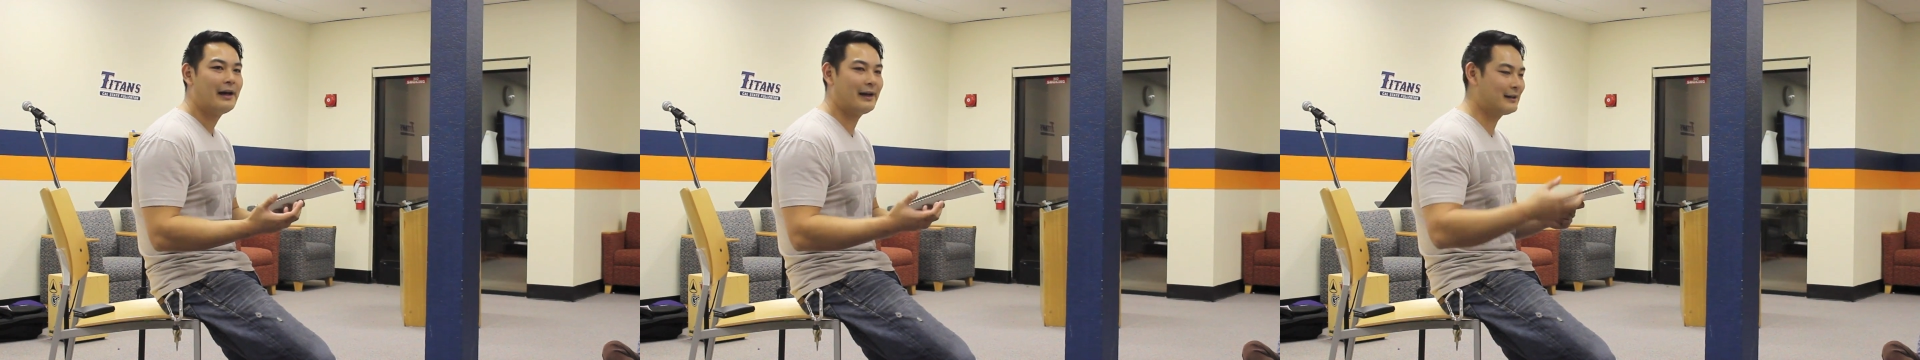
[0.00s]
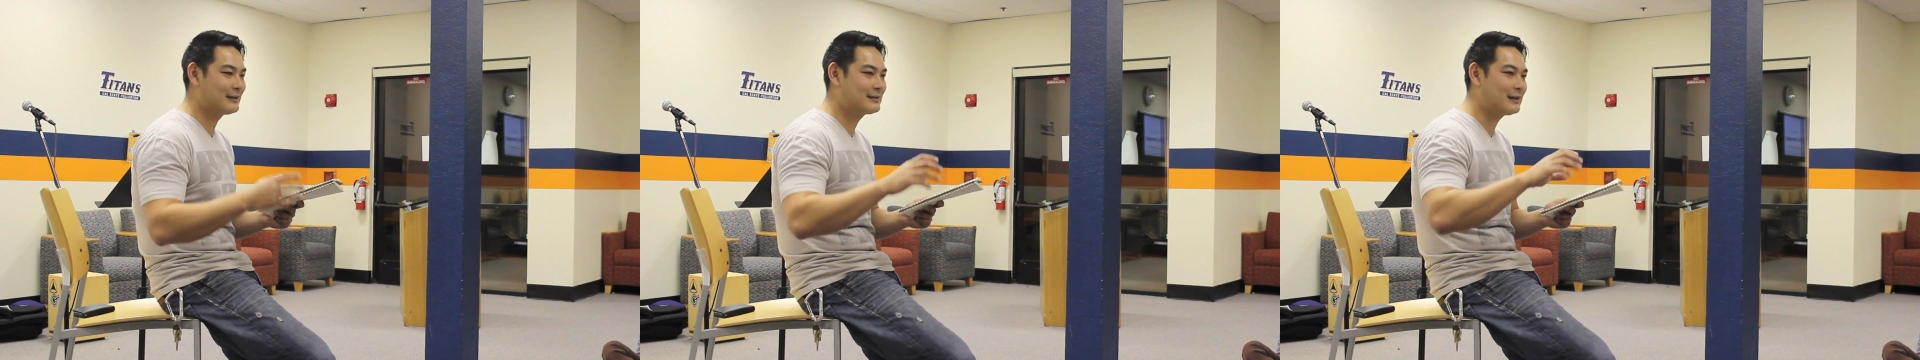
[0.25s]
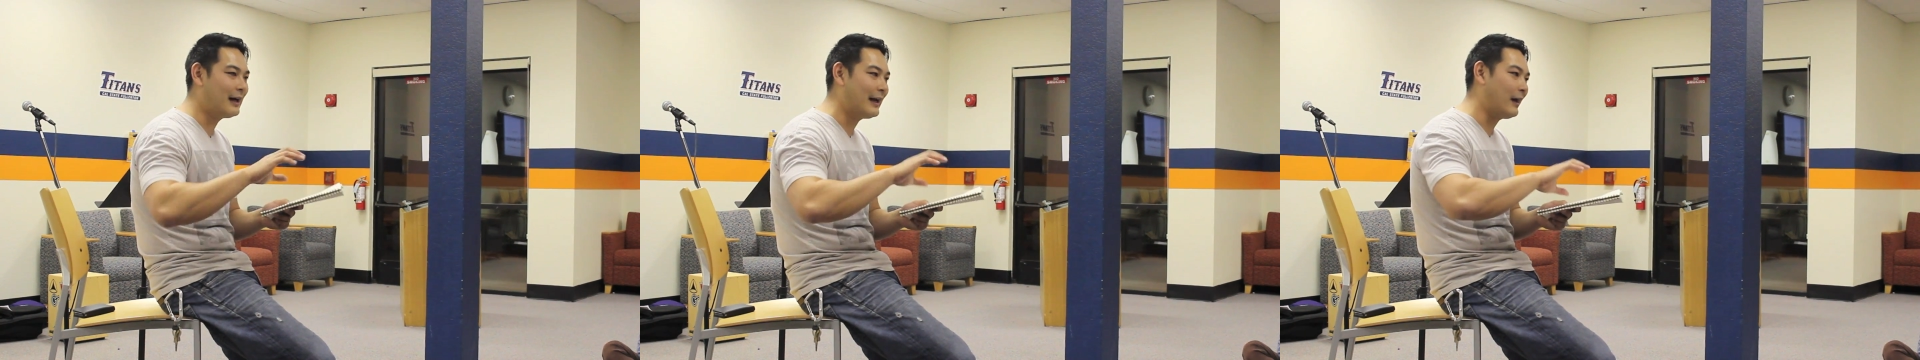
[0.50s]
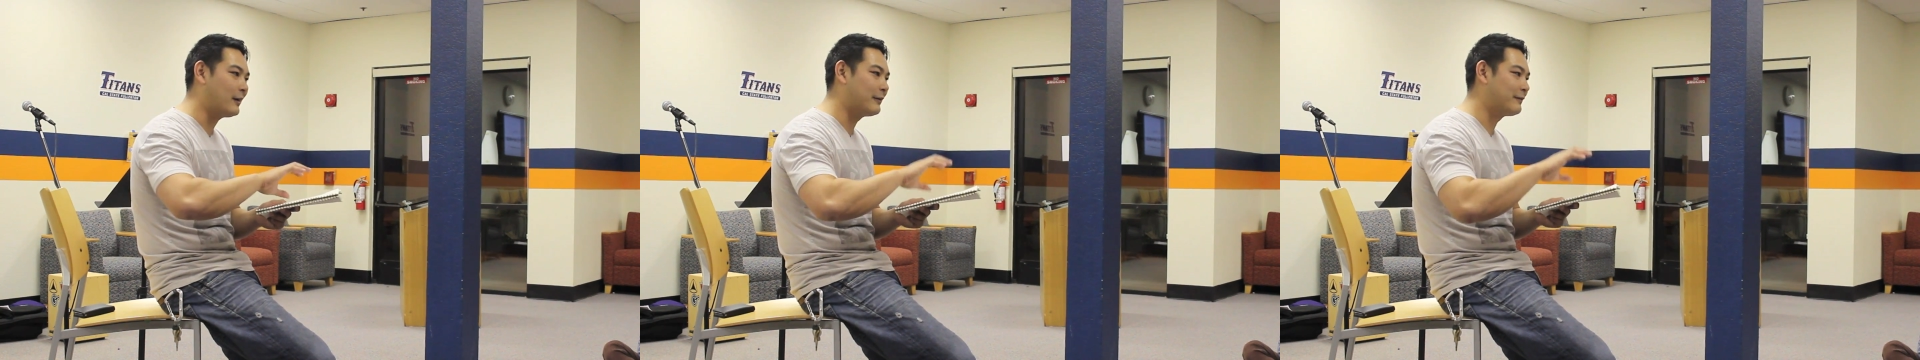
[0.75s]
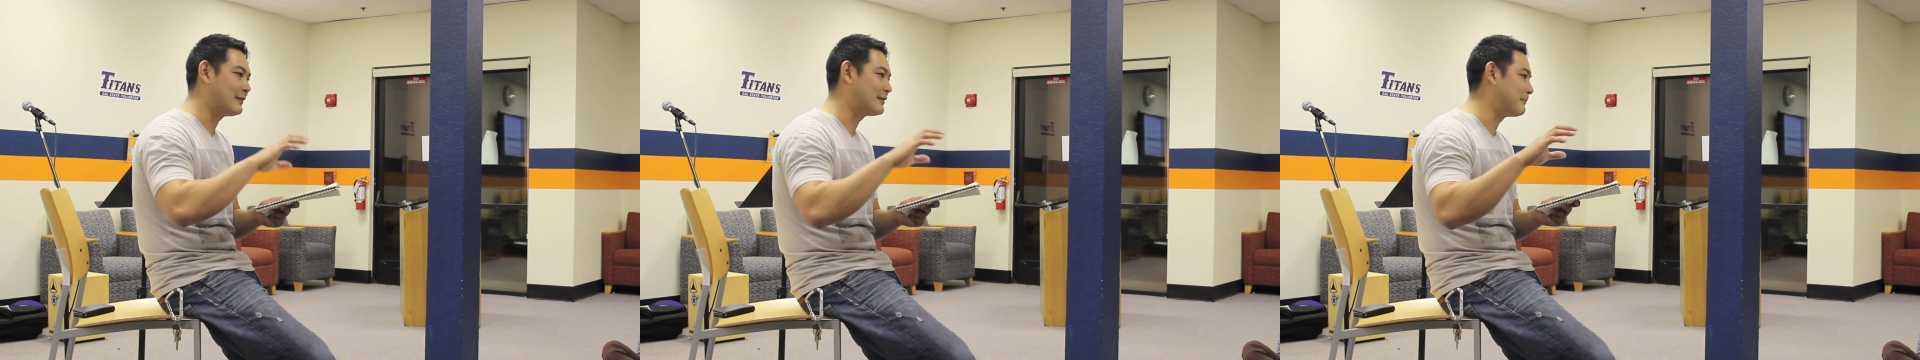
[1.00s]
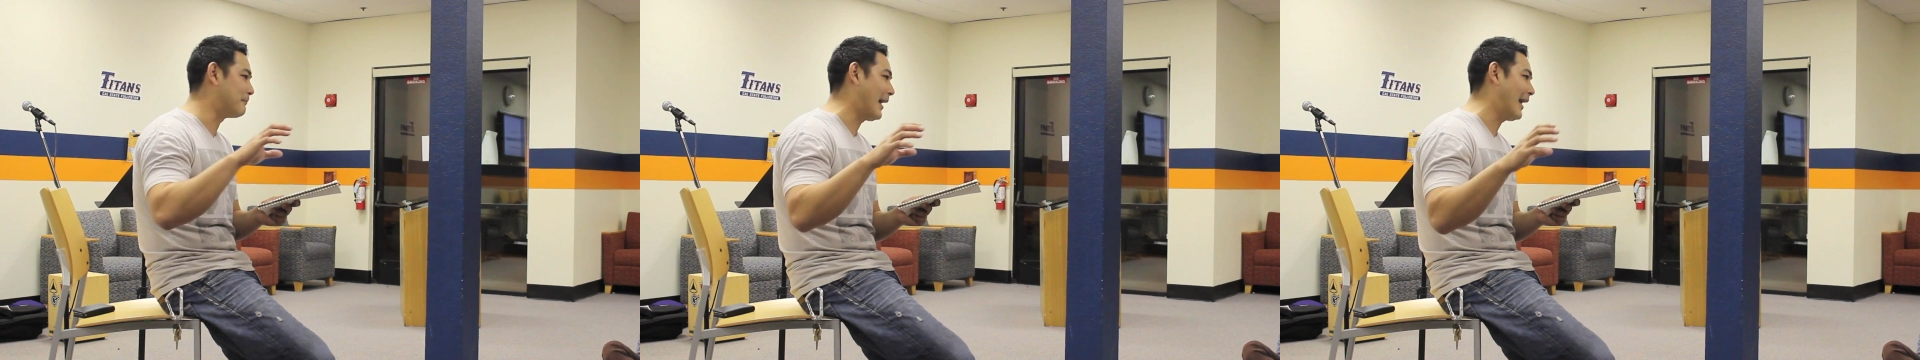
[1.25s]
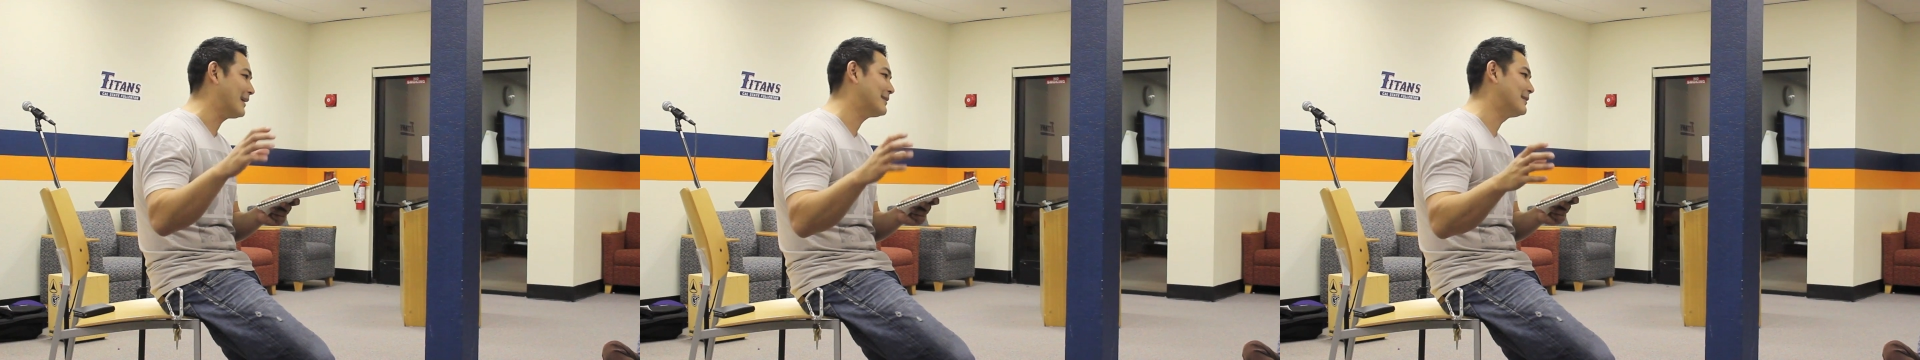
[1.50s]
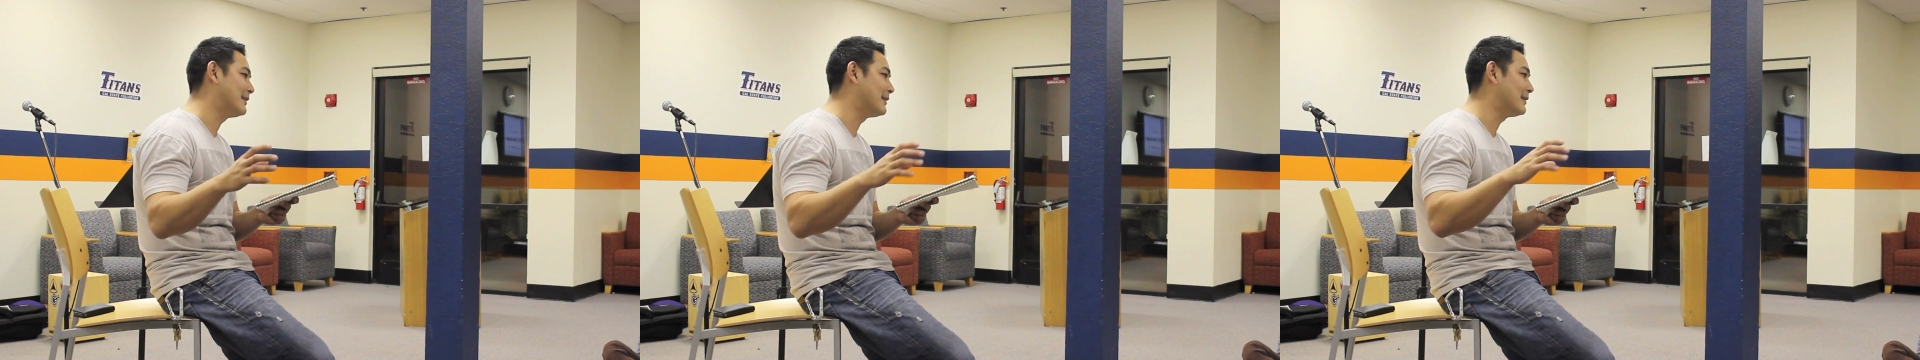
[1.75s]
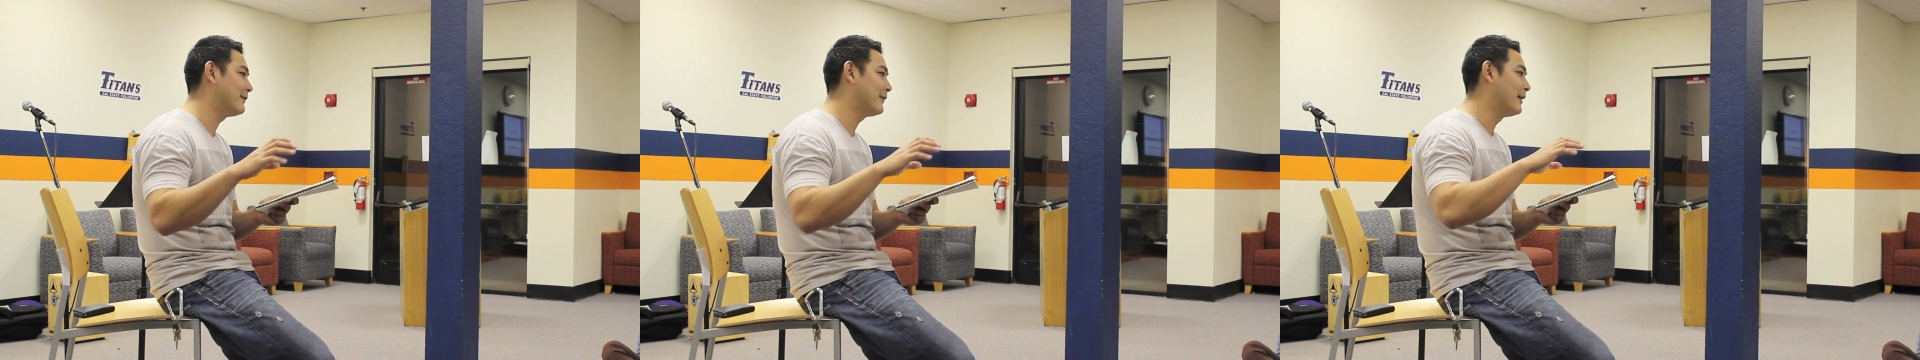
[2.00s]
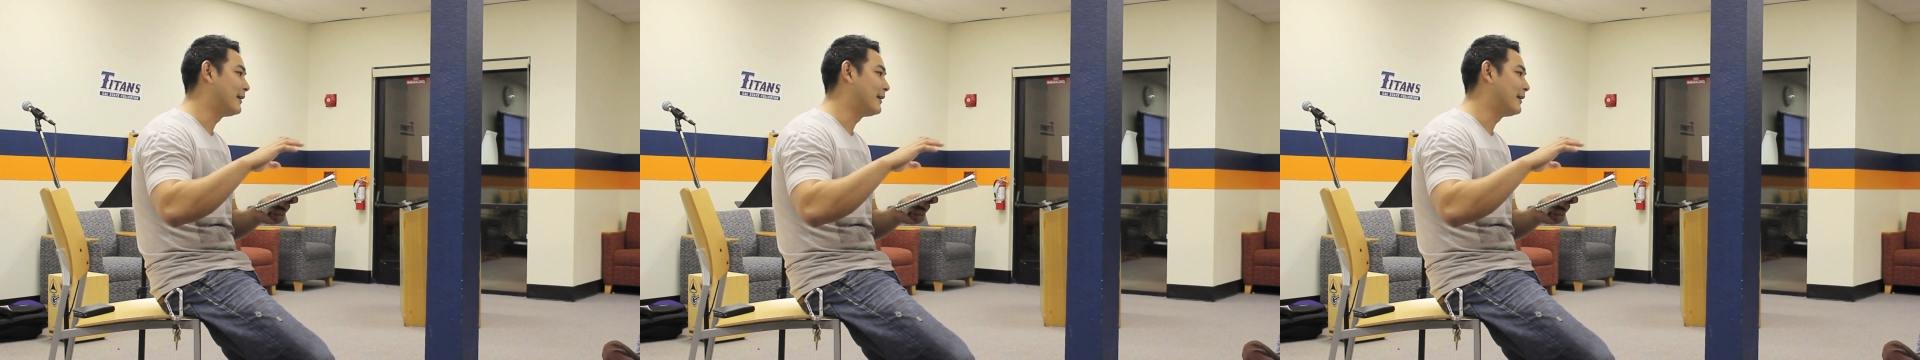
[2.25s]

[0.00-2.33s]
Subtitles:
And it's not out of this massive